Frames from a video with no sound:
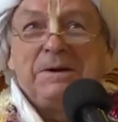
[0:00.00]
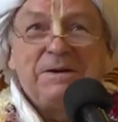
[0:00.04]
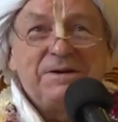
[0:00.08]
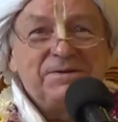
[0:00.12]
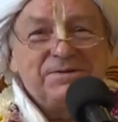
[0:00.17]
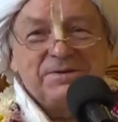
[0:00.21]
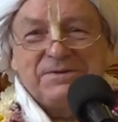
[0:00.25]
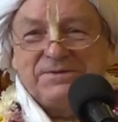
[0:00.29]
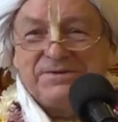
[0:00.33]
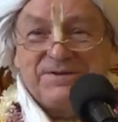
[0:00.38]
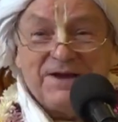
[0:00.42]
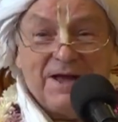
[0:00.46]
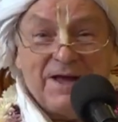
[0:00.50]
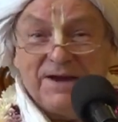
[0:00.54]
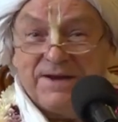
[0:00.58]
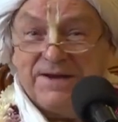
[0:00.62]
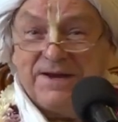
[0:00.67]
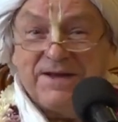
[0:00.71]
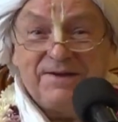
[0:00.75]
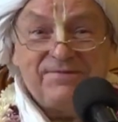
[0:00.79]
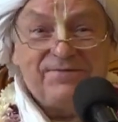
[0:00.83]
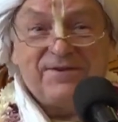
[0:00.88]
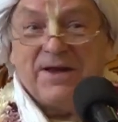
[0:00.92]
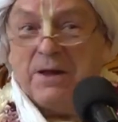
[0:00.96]
So
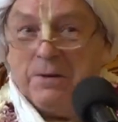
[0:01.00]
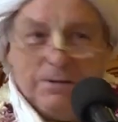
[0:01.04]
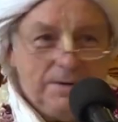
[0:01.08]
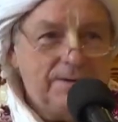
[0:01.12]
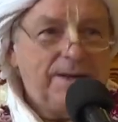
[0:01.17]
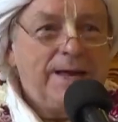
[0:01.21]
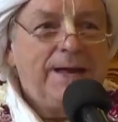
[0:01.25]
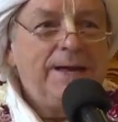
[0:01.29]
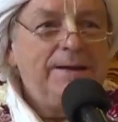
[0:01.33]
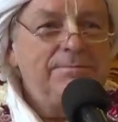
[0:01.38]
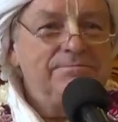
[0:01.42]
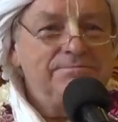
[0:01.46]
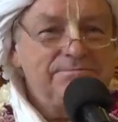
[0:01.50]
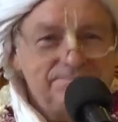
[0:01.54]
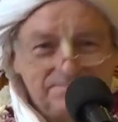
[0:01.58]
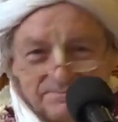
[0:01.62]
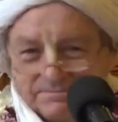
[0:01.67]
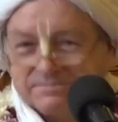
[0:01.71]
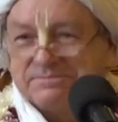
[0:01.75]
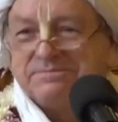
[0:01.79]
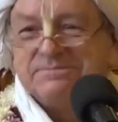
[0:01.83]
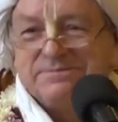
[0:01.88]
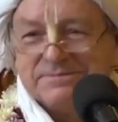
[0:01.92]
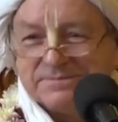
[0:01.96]
Jayadeva said, okay,
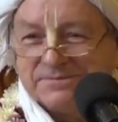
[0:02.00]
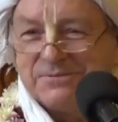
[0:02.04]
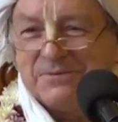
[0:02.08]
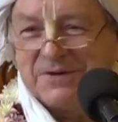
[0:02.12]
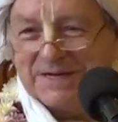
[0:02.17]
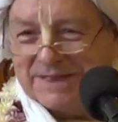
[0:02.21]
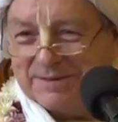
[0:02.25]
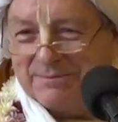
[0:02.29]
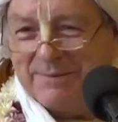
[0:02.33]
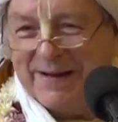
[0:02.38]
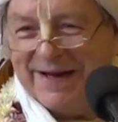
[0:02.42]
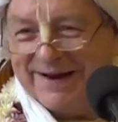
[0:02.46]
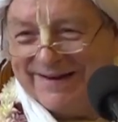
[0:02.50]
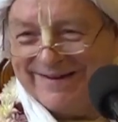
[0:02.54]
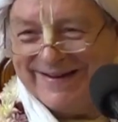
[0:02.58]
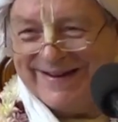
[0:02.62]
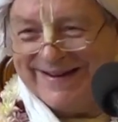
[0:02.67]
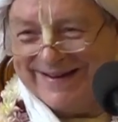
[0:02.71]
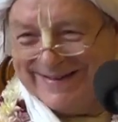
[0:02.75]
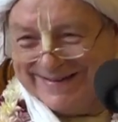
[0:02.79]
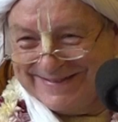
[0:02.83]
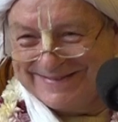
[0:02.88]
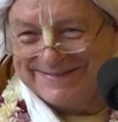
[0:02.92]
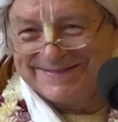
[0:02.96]
we'll
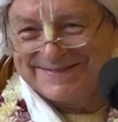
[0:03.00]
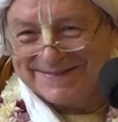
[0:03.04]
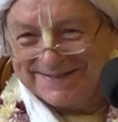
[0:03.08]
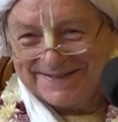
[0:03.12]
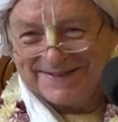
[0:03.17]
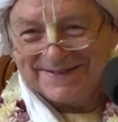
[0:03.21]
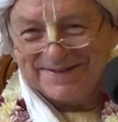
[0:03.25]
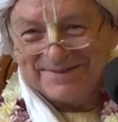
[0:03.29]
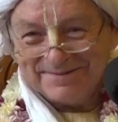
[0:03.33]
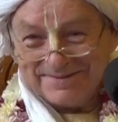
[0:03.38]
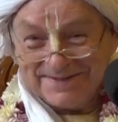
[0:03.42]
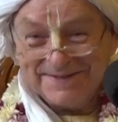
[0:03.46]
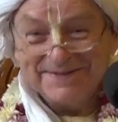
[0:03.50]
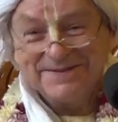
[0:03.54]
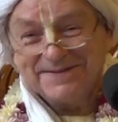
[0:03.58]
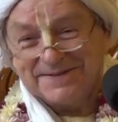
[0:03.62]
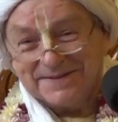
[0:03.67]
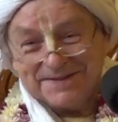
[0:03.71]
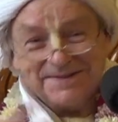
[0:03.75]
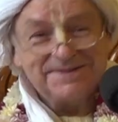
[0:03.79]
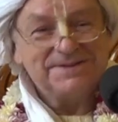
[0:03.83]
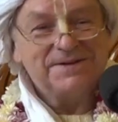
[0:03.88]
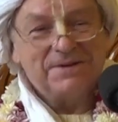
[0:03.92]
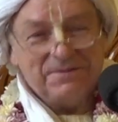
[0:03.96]
marry.
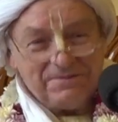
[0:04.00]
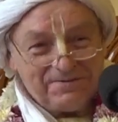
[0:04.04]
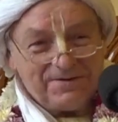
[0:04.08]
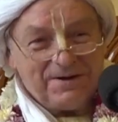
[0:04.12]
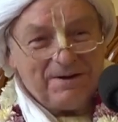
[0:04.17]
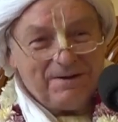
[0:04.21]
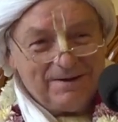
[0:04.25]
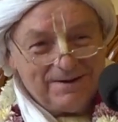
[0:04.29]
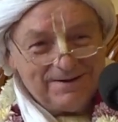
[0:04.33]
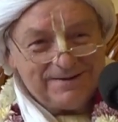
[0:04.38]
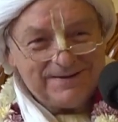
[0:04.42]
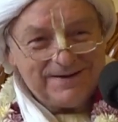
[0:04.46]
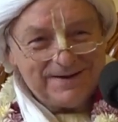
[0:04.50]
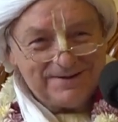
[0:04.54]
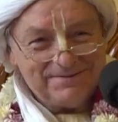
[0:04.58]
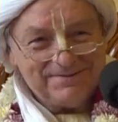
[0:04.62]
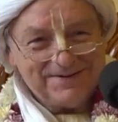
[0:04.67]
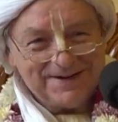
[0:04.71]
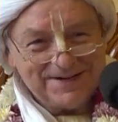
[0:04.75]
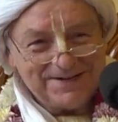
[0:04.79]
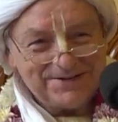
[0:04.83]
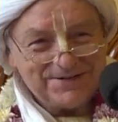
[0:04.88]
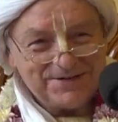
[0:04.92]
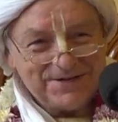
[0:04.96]
Soft-hearted
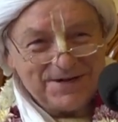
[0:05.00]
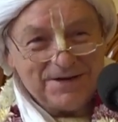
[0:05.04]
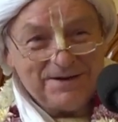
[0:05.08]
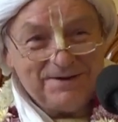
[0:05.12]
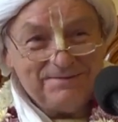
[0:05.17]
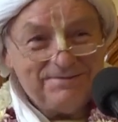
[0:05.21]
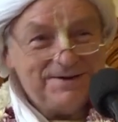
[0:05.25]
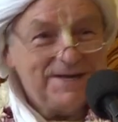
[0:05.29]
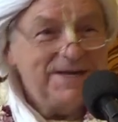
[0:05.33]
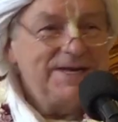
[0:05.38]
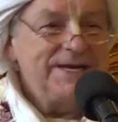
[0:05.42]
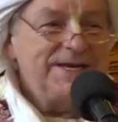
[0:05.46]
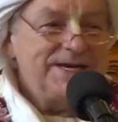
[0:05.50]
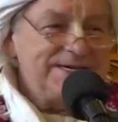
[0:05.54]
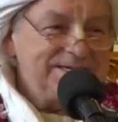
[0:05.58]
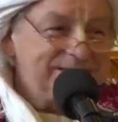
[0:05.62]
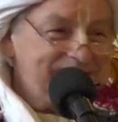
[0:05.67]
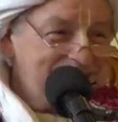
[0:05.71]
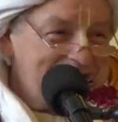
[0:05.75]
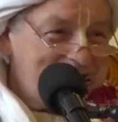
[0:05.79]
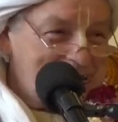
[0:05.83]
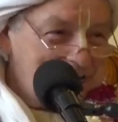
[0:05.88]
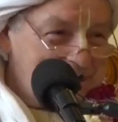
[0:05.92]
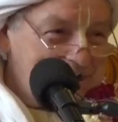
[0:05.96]
Vaishnava.
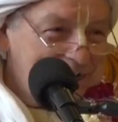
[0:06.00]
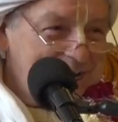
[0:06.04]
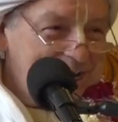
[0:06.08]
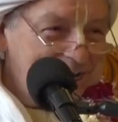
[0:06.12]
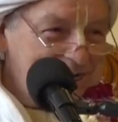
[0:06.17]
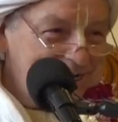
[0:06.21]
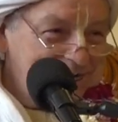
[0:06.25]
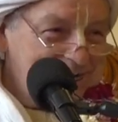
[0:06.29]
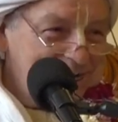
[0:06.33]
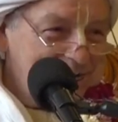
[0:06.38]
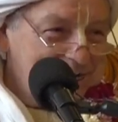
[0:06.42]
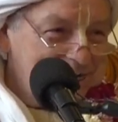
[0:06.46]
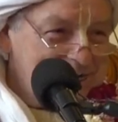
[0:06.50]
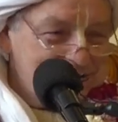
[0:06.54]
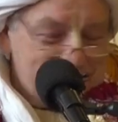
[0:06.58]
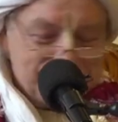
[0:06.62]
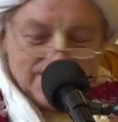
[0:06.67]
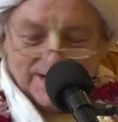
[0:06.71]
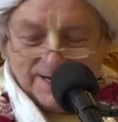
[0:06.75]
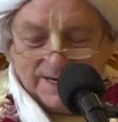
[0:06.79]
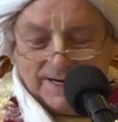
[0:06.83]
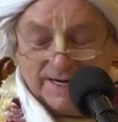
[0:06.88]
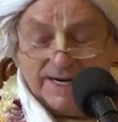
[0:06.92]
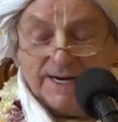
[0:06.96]
It's the order of Lord
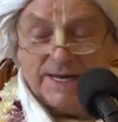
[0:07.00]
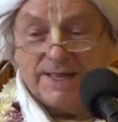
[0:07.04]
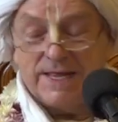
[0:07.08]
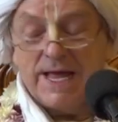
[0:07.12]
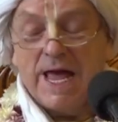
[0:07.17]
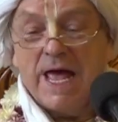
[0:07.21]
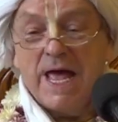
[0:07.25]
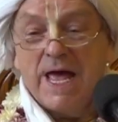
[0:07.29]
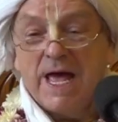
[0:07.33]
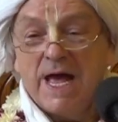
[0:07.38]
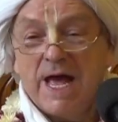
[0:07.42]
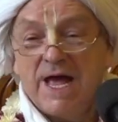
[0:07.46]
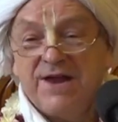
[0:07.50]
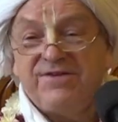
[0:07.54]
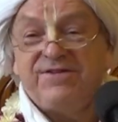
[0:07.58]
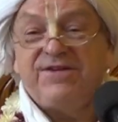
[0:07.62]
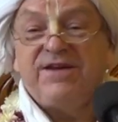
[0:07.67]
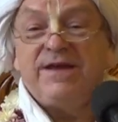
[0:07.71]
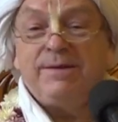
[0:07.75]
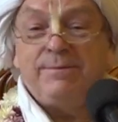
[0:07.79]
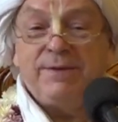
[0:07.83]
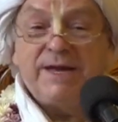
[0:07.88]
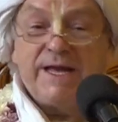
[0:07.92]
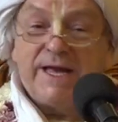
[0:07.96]
Jagannath. And
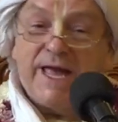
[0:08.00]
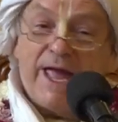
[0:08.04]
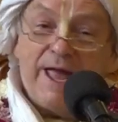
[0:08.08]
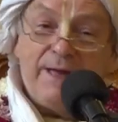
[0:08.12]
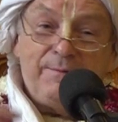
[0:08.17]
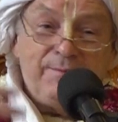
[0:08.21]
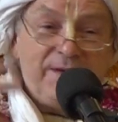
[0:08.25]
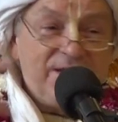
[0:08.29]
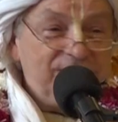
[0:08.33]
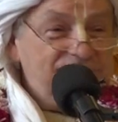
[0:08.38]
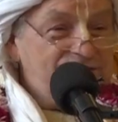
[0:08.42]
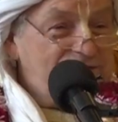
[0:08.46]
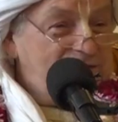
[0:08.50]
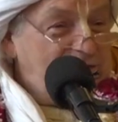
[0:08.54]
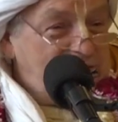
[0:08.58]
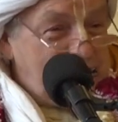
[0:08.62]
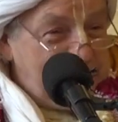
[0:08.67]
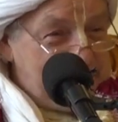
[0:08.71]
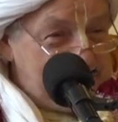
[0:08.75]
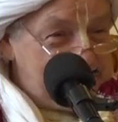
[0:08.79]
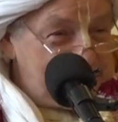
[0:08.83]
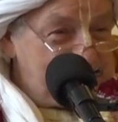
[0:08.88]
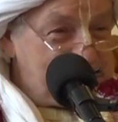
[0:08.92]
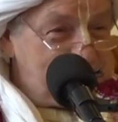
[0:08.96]
she became his
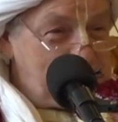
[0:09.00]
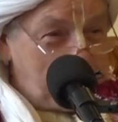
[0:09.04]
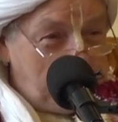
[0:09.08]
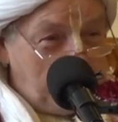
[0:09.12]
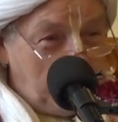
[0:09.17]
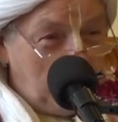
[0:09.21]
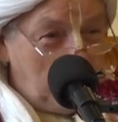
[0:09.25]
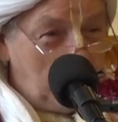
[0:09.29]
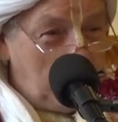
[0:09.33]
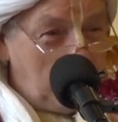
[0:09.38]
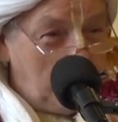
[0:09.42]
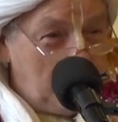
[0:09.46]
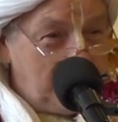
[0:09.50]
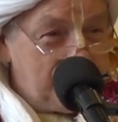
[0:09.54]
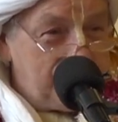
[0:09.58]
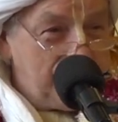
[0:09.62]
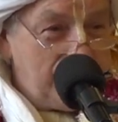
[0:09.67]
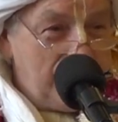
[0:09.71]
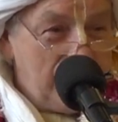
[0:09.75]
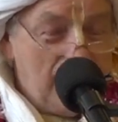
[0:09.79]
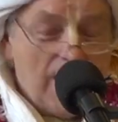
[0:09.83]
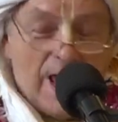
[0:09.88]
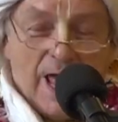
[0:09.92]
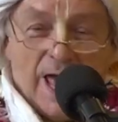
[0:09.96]
great support
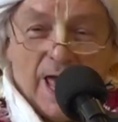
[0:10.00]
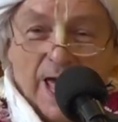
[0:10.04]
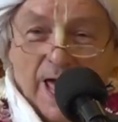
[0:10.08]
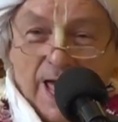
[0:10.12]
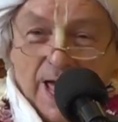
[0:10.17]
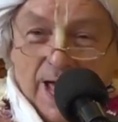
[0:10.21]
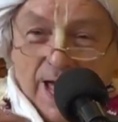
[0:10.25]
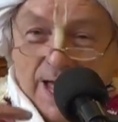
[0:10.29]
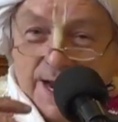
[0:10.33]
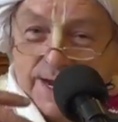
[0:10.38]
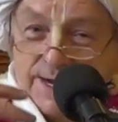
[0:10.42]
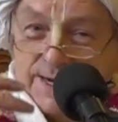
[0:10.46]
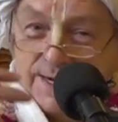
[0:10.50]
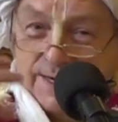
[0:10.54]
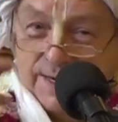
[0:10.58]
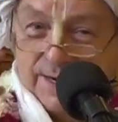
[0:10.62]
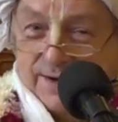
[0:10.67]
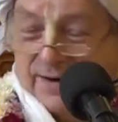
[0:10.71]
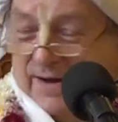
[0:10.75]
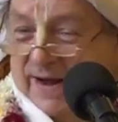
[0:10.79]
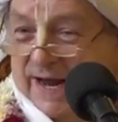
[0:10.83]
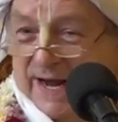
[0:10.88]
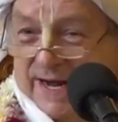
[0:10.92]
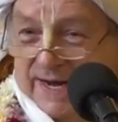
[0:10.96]
and a
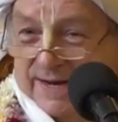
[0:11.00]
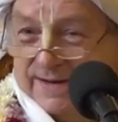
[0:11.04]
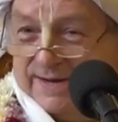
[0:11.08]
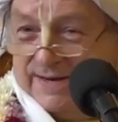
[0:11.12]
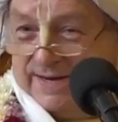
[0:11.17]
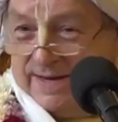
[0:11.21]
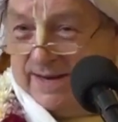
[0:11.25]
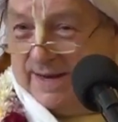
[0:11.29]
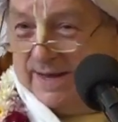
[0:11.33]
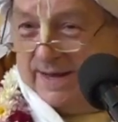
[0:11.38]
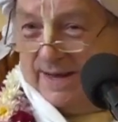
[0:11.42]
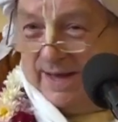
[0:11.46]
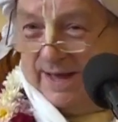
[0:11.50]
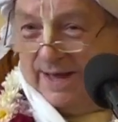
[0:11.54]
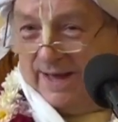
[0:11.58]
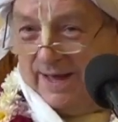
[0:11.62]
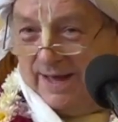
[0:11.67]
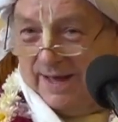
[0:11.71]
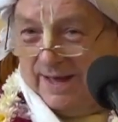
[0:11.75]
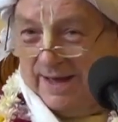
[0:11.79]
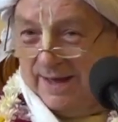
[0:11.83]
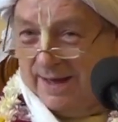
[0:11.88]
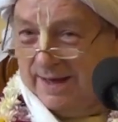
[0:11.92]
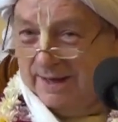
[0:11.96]
great
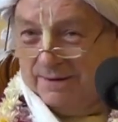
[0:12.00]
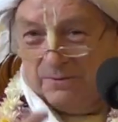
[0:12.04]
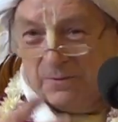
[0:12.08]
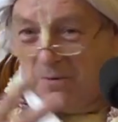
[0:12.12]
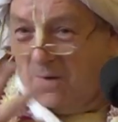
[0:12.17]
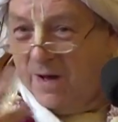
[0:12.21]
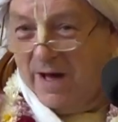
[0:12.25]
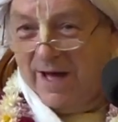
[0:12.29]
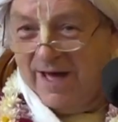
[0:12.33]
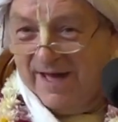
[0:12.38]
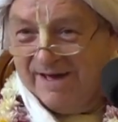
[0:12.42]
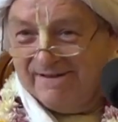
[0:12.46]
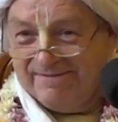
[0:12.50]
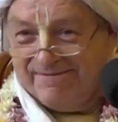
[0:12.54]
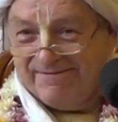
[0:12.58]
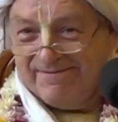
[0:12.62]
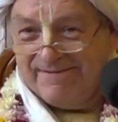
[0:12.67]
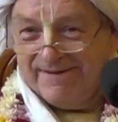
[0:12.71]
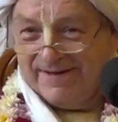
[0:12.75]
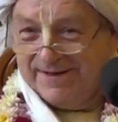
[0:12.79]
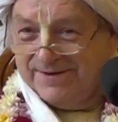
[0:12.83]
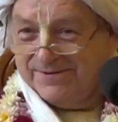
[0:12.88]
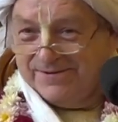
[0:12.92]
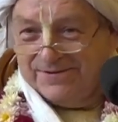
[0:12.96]

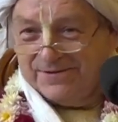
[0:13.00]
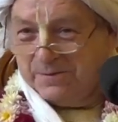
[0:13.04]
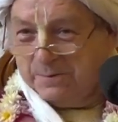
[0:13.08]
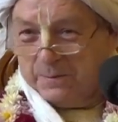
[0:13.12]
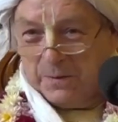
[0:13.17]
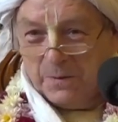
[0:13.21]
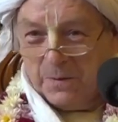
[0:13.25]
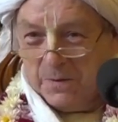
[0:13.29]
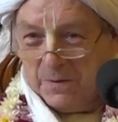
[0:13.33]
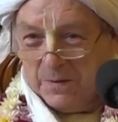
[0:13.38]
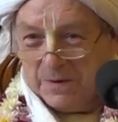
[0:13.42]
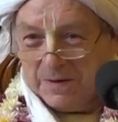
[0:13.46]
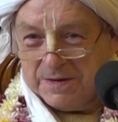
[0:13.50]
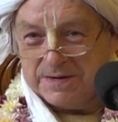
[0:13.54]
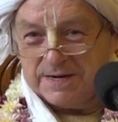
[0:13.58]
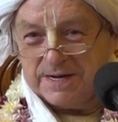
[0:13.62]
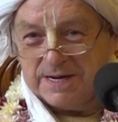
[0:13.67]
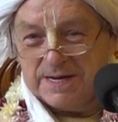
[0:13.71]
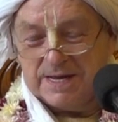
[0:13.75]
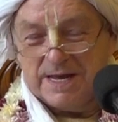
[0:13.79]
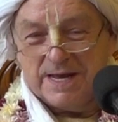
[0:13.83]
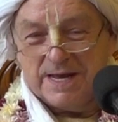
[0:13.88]
wife and support